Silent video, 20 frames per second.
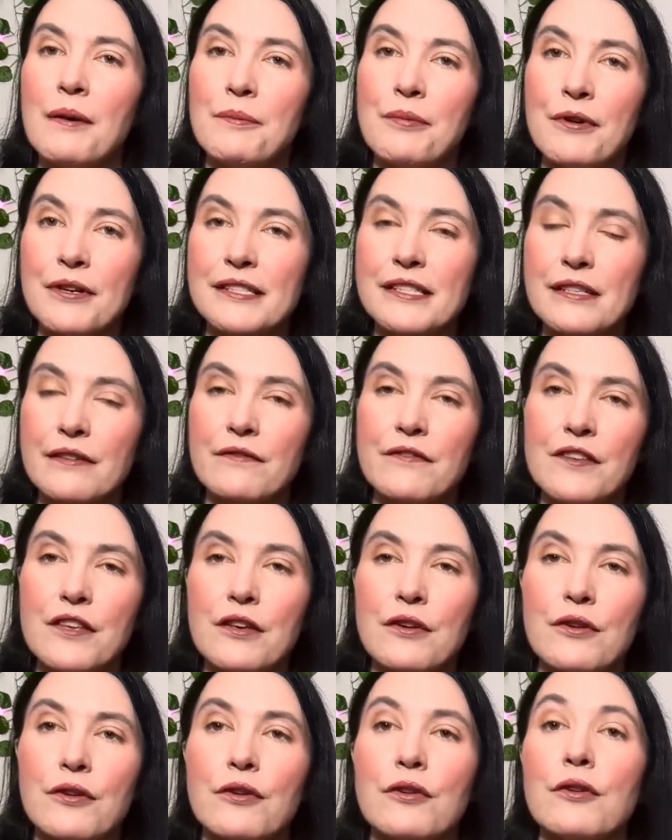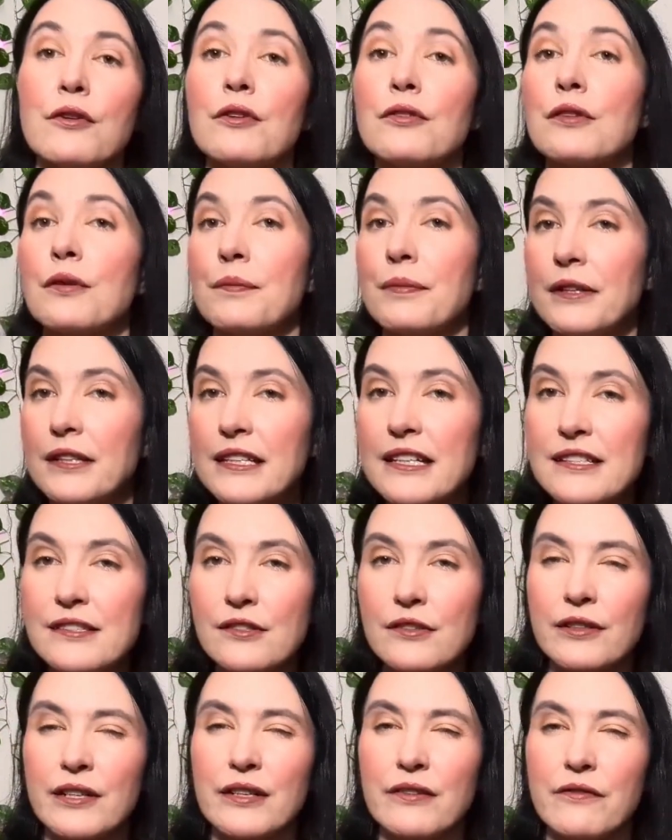points of view, the
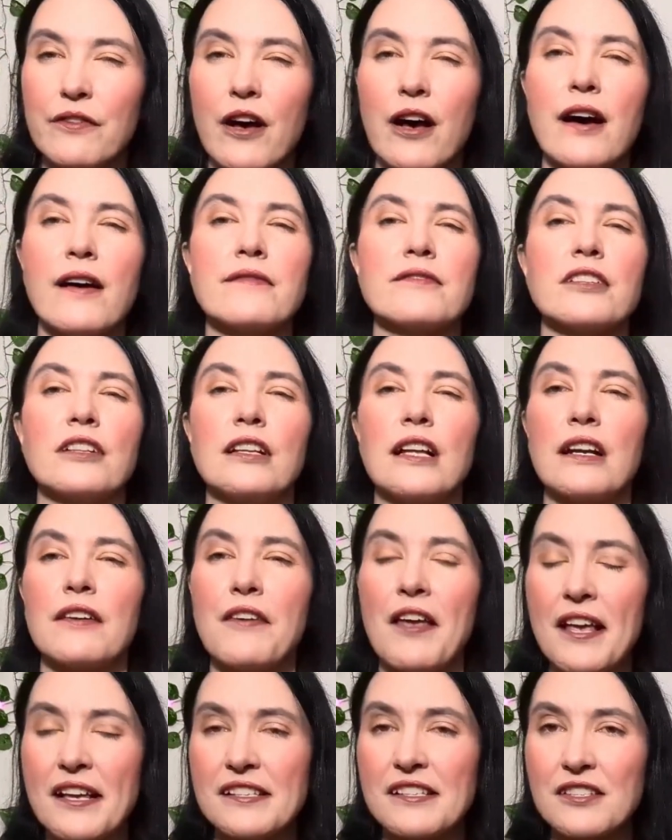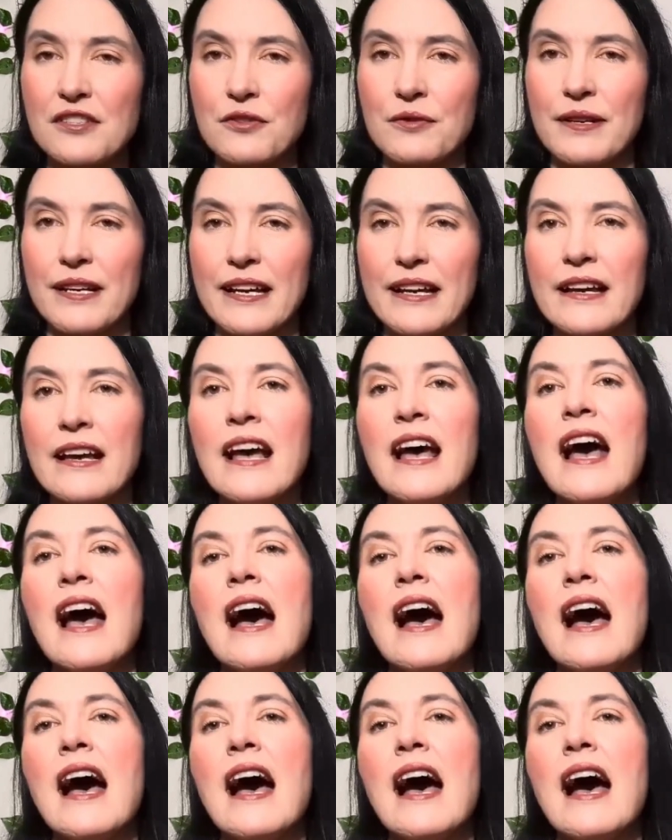police are involved, a lot of history.